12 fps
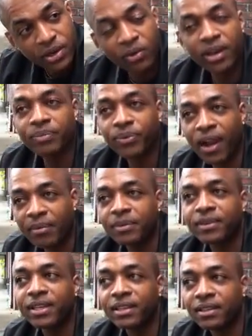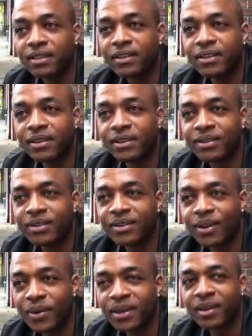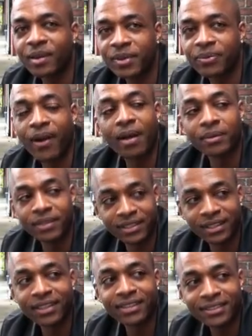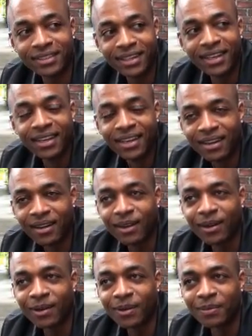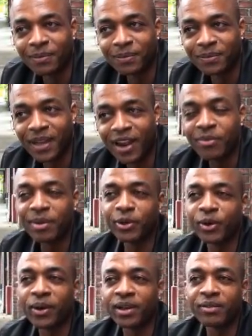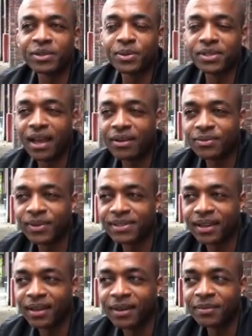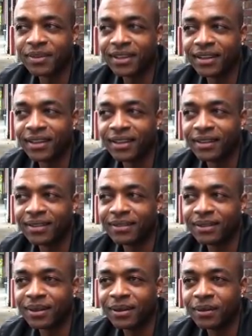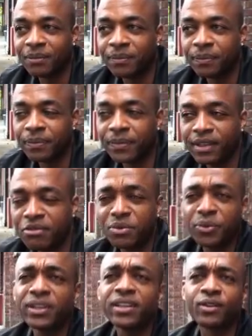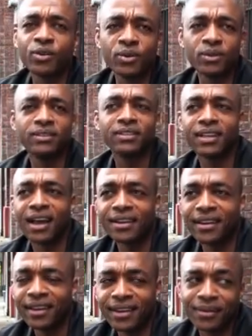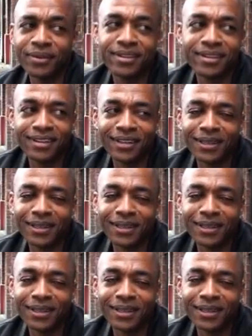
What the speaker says: You know what? Probably, knowing him, he probably did. I remember going over to his house one time, and he's a really cool guy to hang out with.